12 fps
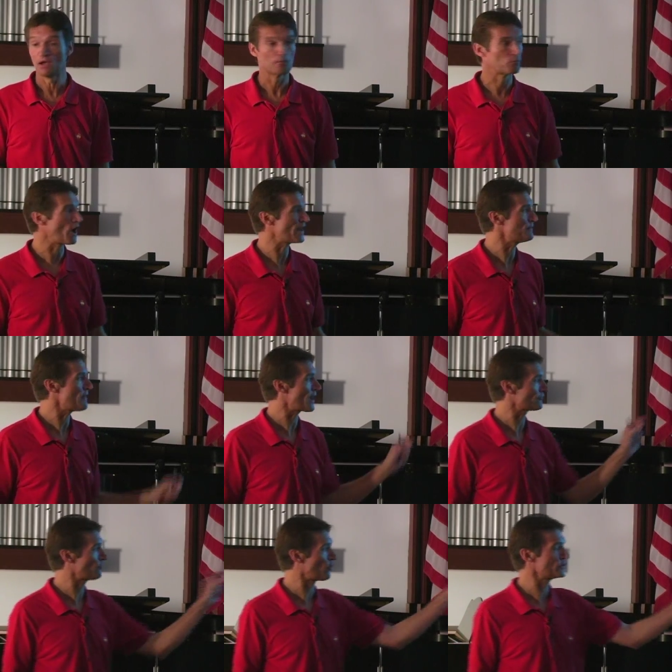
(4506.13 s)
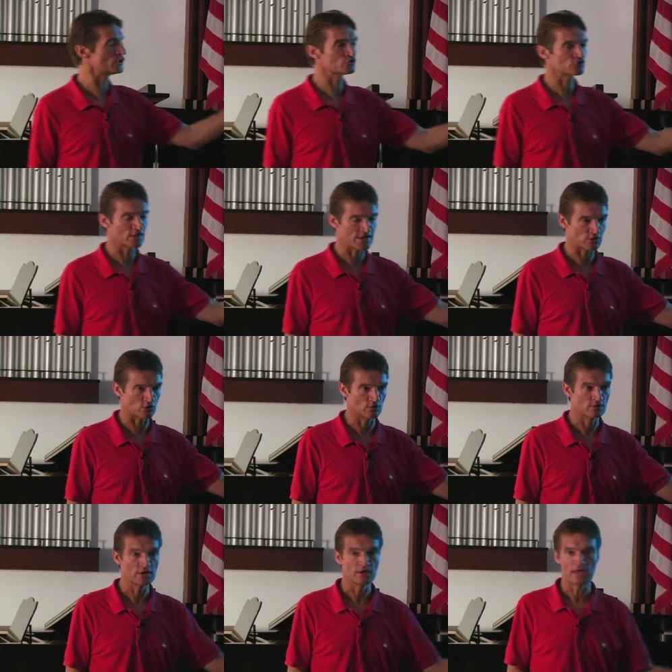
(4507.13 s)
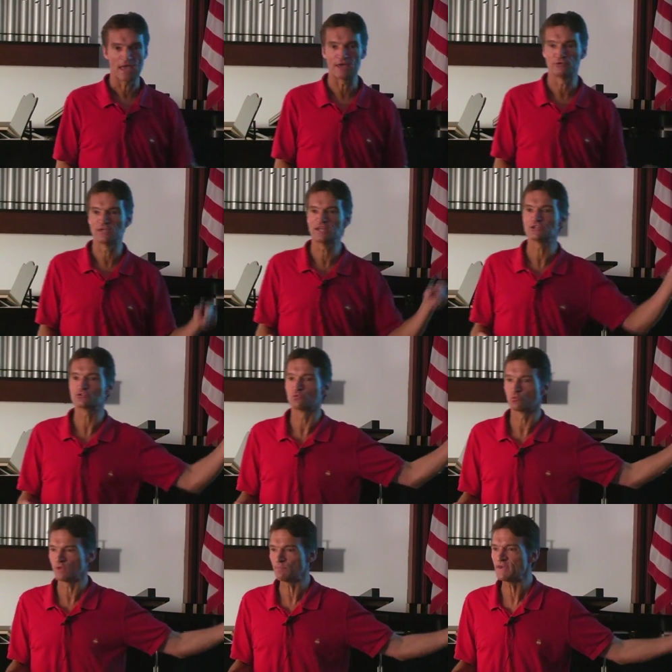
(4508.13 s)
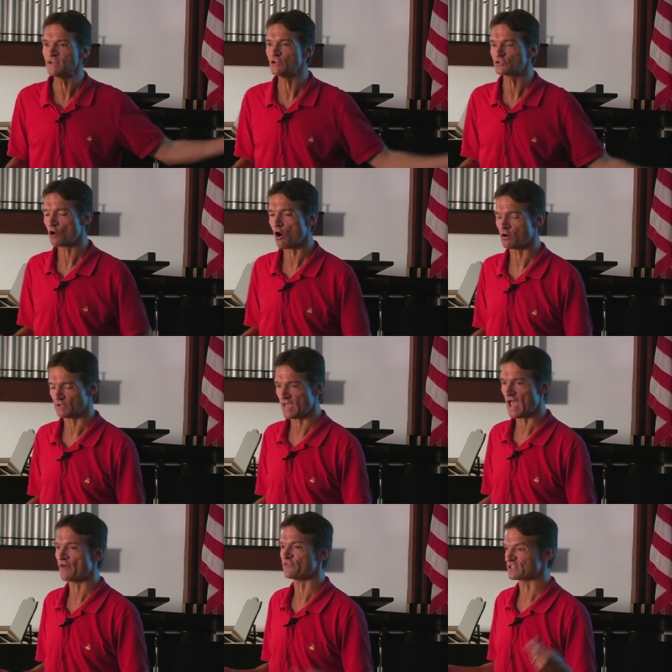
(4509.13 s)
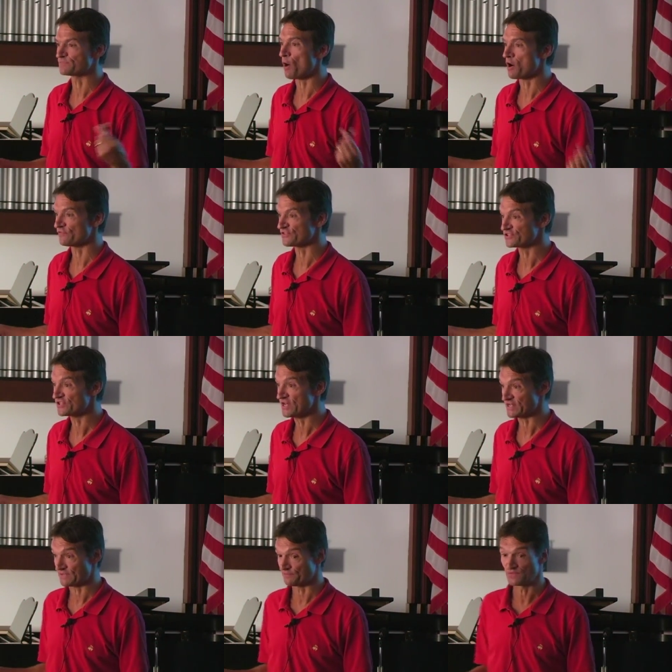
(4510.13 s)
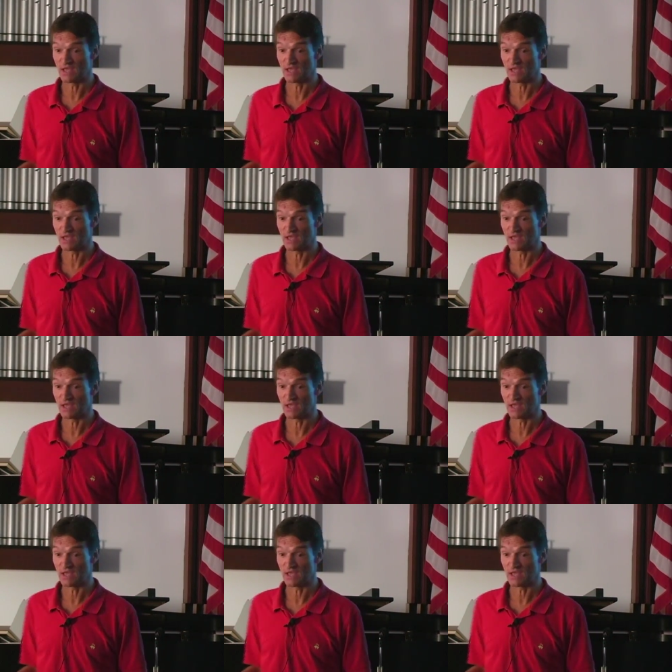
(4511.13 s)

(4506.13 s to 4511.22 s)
Brought him back 4 years later and repeated his heart cath as part of a study.